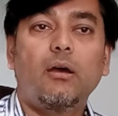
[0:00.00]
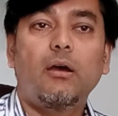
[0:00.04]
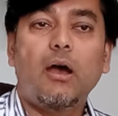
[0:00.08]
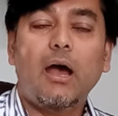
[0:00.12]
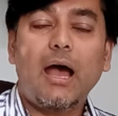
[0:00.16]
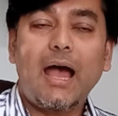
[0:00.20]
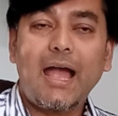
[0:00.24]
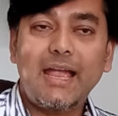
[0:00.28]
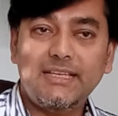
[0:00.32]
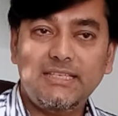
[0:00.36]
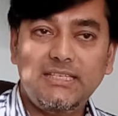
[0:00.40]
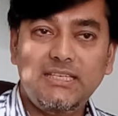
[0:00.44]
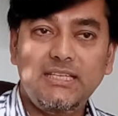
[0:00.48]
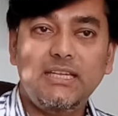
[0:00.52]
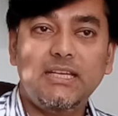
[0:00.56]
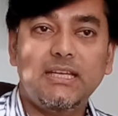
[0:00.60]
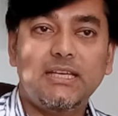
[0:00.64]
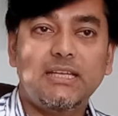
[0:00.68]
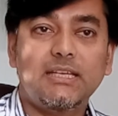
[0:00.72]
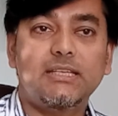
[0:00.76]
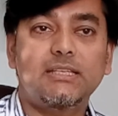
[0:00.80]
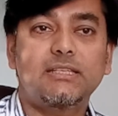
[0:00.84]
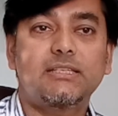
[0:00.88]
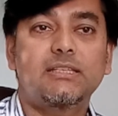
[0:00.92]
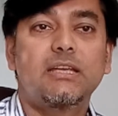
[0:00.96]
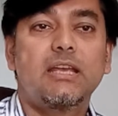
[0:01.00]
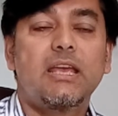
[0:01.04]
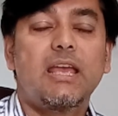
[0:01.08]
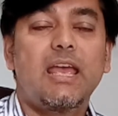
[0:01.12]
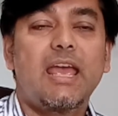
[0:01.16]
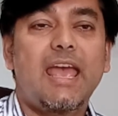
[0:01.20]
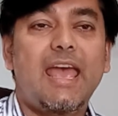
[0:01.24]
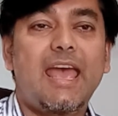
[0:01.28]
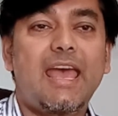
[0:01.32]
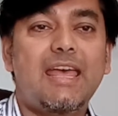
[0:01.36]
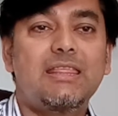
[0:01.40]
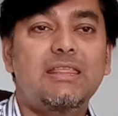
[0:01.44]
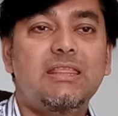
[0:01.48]
ideas
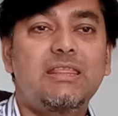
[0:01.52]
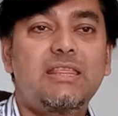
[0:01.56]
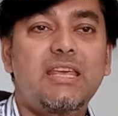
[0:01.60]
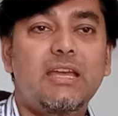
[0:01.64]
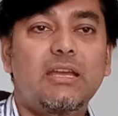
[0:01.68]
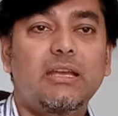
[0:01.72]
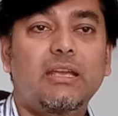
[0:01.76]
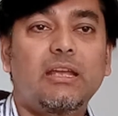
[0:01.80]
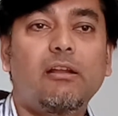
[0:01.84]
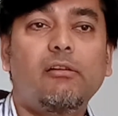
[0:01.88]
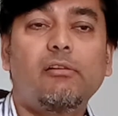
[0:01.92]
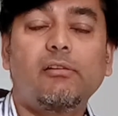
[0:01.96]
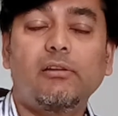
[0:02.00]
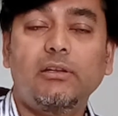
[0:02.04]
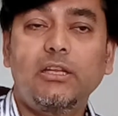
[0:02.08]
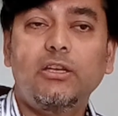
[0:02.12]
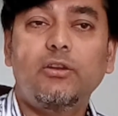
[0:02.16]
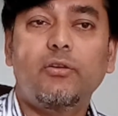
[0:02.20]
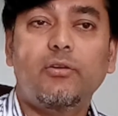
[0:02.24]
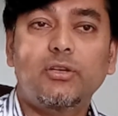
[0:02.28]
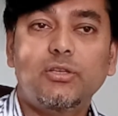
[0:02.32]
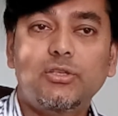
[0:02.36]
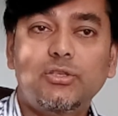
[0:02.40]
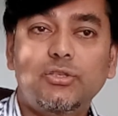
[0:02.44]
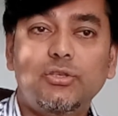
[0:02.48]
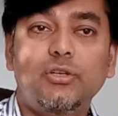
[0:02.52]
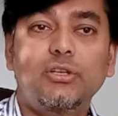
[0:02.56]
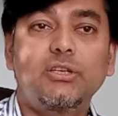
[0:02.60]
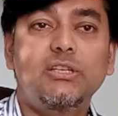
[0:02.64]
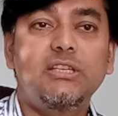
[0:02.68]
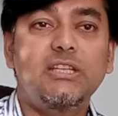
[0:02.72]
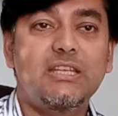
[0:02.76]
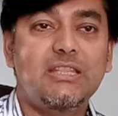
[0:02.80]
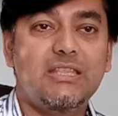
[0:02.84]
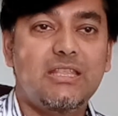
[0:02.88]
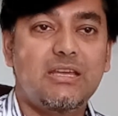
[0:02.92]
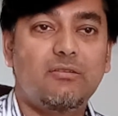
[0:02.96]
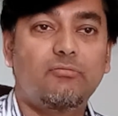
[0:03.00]
and their,
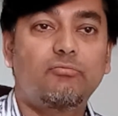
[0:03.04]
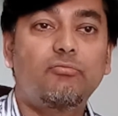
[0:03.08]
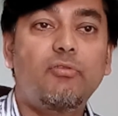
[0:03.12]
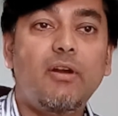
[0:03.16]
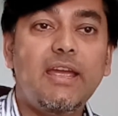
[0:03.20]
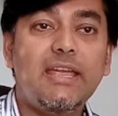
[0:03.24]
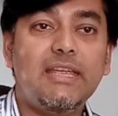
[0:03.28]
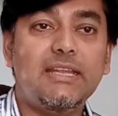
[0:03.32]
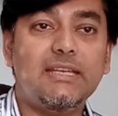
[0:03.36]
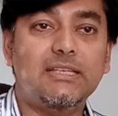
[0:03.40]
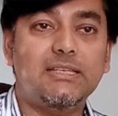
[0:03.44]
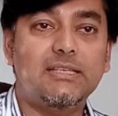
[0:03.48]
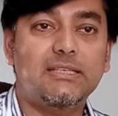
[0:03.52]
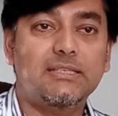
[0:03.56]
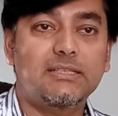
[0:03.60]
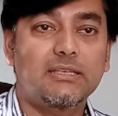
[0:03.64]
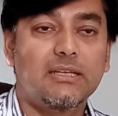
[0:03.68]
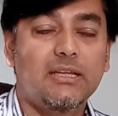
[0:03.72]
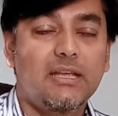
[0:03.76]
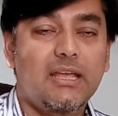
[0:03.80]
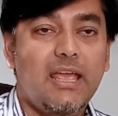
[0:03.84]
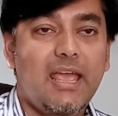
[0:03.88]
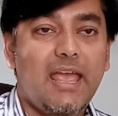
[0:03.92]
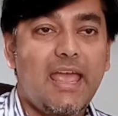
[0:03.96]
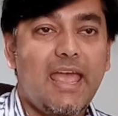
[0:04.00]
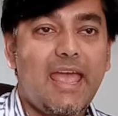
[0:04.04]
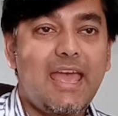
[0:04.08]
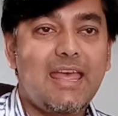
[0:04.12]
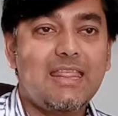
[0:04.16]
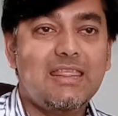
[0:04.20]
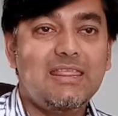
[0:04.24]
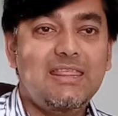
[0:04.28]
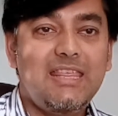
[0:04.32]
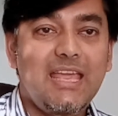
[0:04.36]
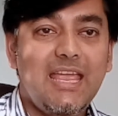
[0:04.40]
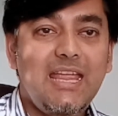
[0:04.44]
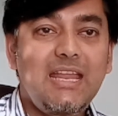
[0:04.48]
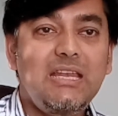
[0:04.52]
asserting their rights,
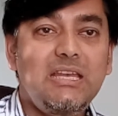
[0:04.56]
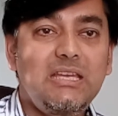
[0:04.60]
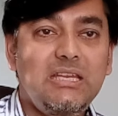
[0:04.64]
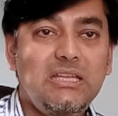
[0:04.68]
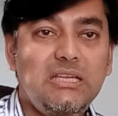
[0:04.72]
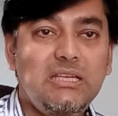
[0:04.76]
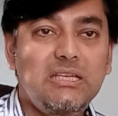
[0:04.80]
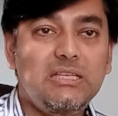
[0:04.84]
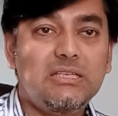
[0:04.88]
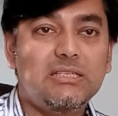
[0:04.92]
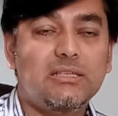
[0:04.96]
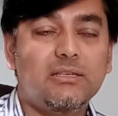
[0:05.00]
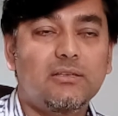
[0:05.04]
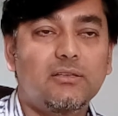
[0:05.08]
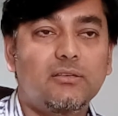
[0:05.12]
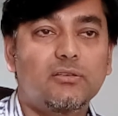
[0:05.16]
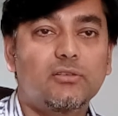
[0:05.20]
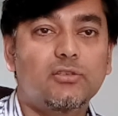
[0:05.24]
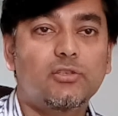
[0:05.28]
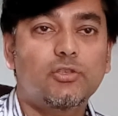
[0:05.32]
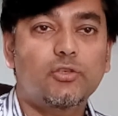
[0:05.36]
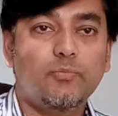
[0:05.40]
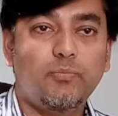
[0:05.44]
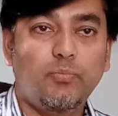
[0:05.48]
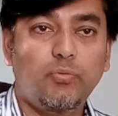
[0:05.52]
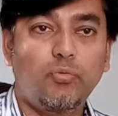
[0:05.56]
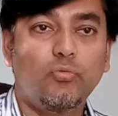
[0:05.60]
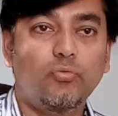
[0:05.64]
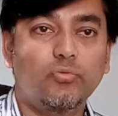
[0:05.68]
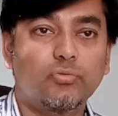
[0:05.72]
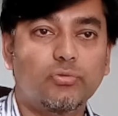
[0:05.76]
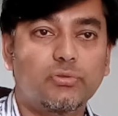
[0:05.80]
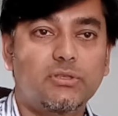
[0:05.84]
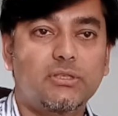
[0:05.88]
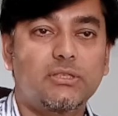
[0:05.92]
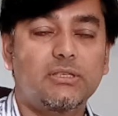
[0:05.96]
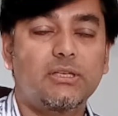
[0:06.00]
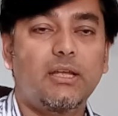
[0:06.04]
and they need
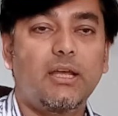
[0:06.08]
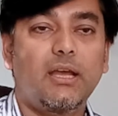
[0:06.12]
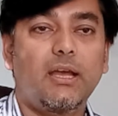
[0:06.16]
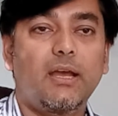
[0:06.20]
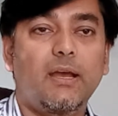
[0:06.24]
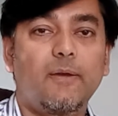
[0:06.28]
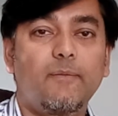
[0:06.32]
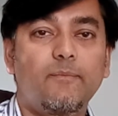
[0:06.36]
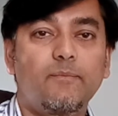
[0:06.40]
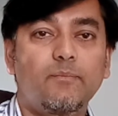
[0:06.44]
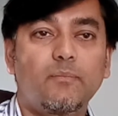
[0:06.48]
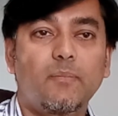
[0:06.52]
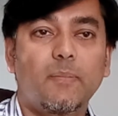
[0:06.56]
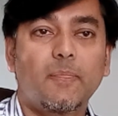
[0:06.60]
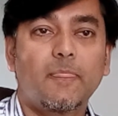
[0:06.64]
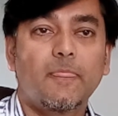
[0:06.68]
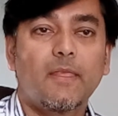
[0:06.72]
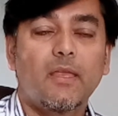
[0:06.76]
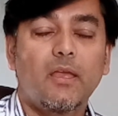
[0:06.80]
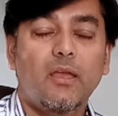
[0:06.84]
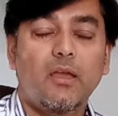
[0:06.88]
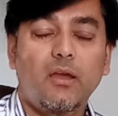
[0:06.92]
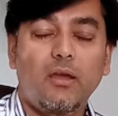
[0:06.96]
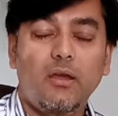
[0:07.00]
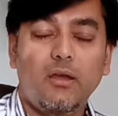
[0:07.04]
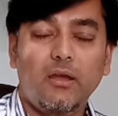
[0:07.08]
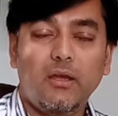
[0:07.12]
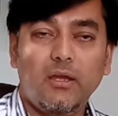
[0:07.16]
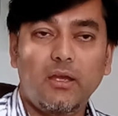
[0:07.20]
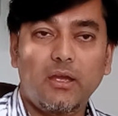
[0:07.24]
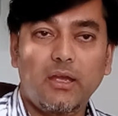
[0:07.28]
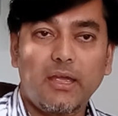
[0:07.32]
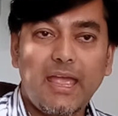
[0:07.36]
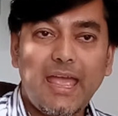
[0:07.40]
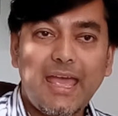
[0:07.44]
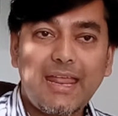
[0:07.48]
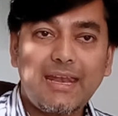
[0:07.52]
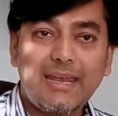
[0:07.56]
support.
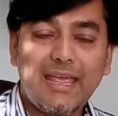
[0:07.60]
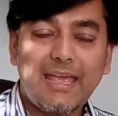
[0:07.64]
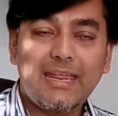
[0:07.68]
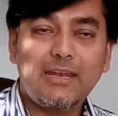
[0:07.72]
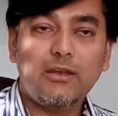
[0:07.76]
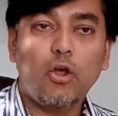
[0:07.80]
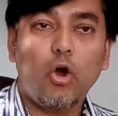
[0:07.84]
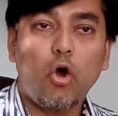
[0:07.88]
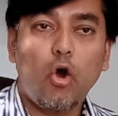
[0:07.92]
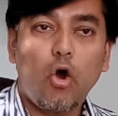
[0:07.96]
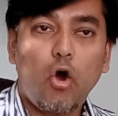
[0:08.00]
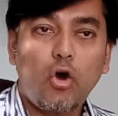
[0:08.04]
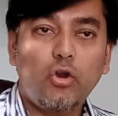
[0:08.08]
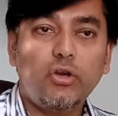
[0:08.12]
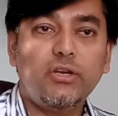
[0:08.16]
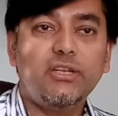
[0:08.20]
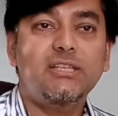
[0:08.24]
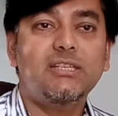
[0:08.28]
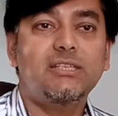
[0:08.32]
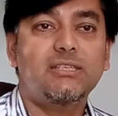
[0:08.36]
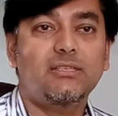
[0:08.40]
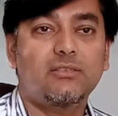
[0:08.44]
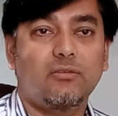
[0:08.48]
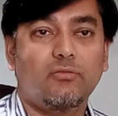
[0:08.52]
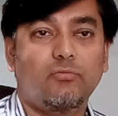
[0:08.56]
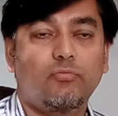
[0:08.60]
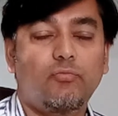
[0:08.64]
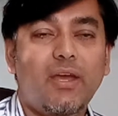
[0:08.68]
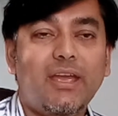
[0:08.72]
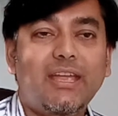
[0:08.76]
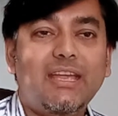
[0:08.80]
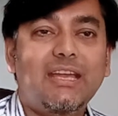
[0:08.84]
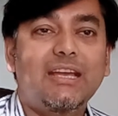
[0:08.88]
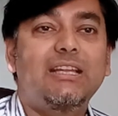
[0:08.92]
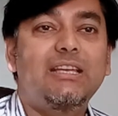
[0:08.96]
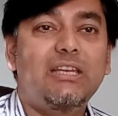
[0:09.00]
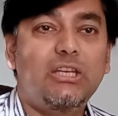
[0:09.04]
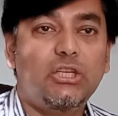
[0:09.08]
And honest
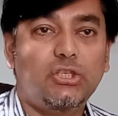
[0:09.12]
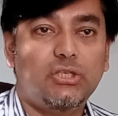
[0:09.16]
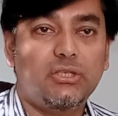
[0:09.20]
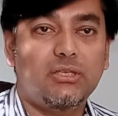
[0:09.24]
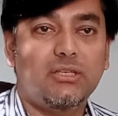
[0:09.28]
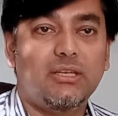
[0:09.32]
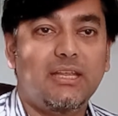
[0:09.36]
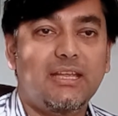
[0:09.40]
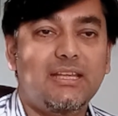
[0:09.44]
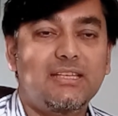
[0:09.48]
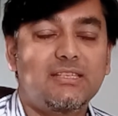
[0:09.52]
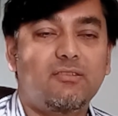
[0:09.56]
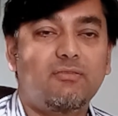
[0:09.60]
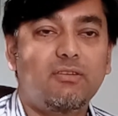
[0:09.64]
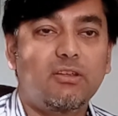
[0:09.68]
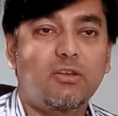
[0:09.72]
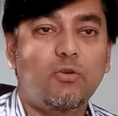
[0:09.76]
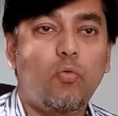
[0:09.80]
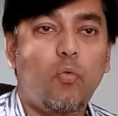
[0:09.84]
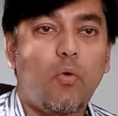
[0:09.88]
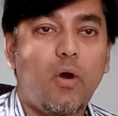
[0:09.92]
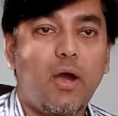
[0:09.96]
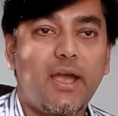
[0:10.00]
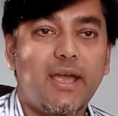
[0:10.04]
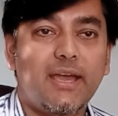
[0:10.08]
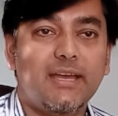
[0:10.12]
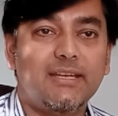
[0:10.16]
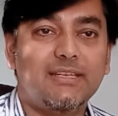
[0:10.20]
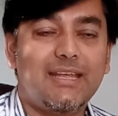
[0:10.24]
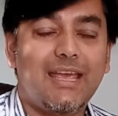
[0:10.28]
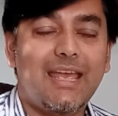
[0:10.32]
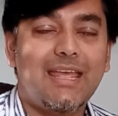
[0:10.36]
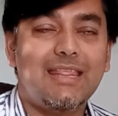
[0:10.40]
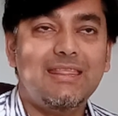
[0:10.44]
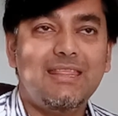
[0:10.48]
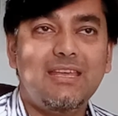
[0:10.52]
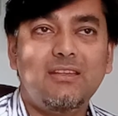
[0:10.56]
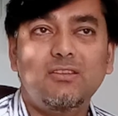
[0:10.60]
recognition is required,
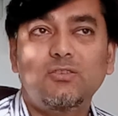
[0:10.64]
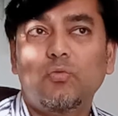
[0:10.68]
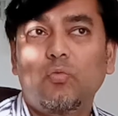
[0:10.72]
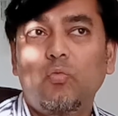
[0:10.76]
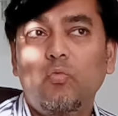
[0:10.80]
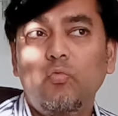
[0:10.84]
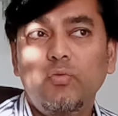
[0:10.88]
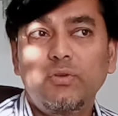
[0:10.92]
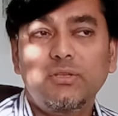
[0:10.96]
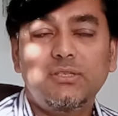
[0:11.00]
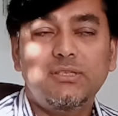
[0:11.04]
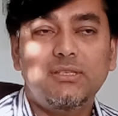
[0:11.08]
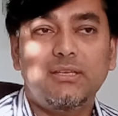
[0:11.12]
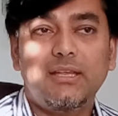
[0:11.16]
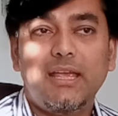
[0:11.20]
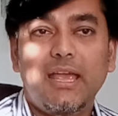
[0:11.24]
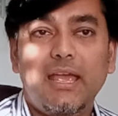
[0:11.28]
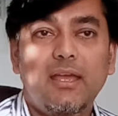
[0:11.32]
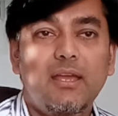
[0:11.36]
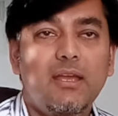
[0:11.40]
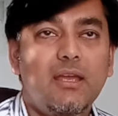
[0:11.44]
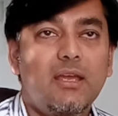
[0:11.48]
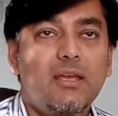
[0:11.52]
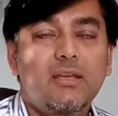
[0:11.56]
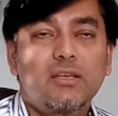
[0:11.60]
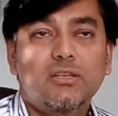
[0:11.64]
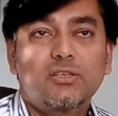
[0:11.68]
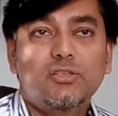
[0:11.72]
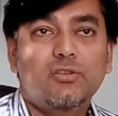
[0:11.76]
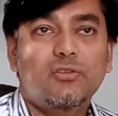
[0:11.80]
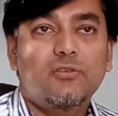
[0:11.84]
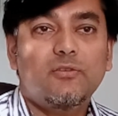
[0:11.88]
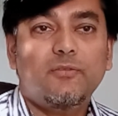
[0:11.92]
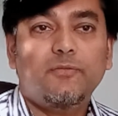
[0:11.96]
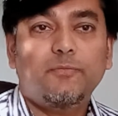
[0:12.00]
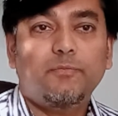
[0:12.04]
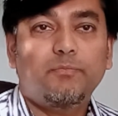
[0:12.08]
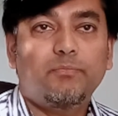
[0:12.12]
and there's always sort
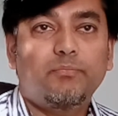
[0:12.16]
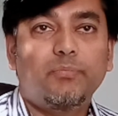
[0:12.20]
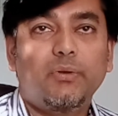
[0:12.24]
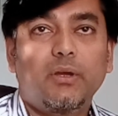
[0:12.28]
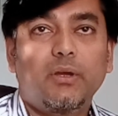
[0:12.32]
of